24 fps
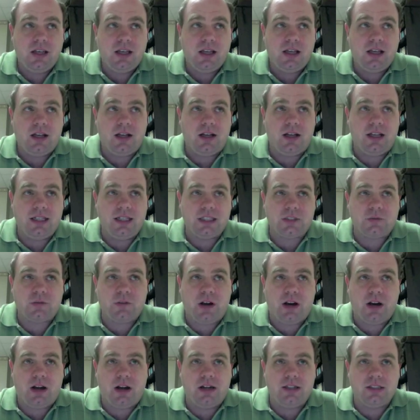As
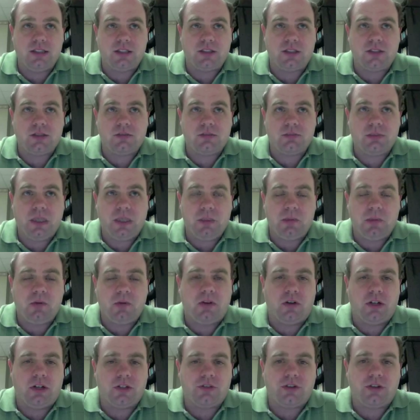far as people who
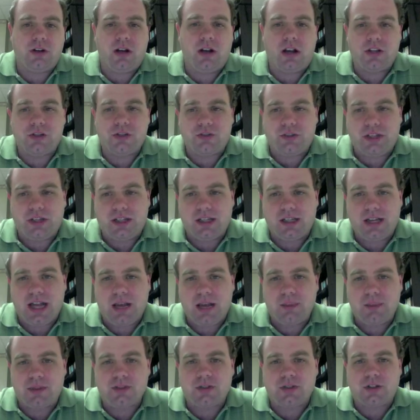are interested in Austrian
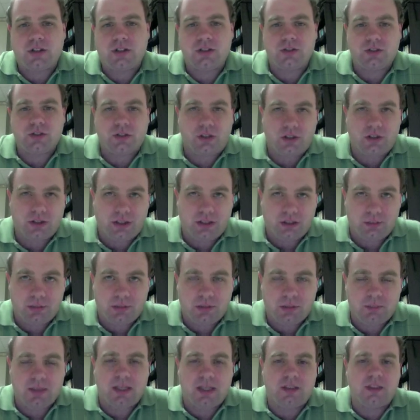economics are concerned, the
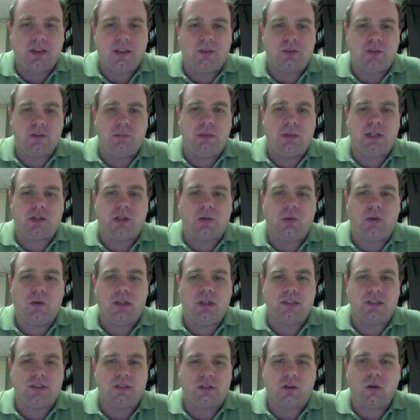big thing with Bitcoin
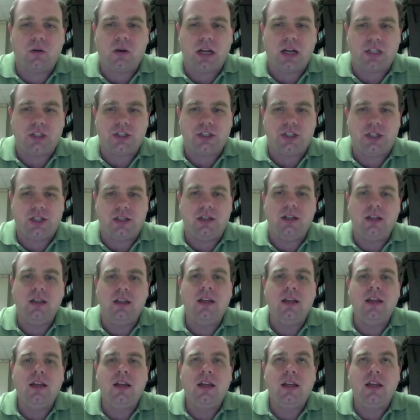is the question:
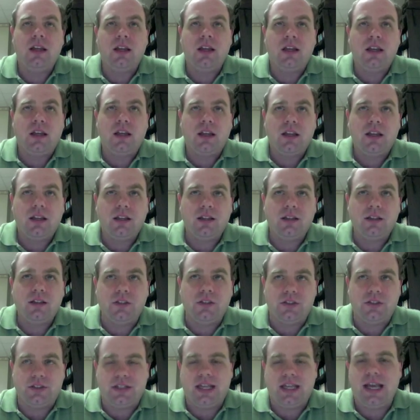
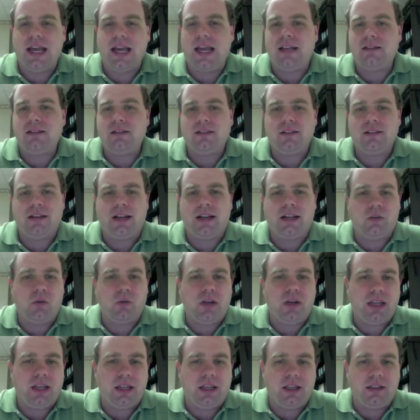does that in any
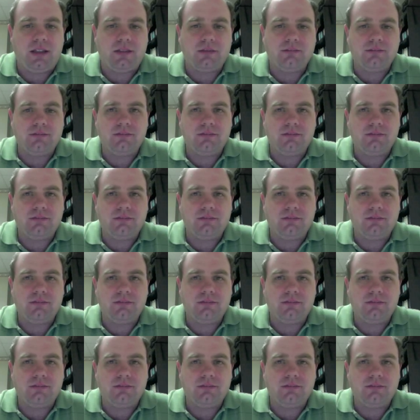way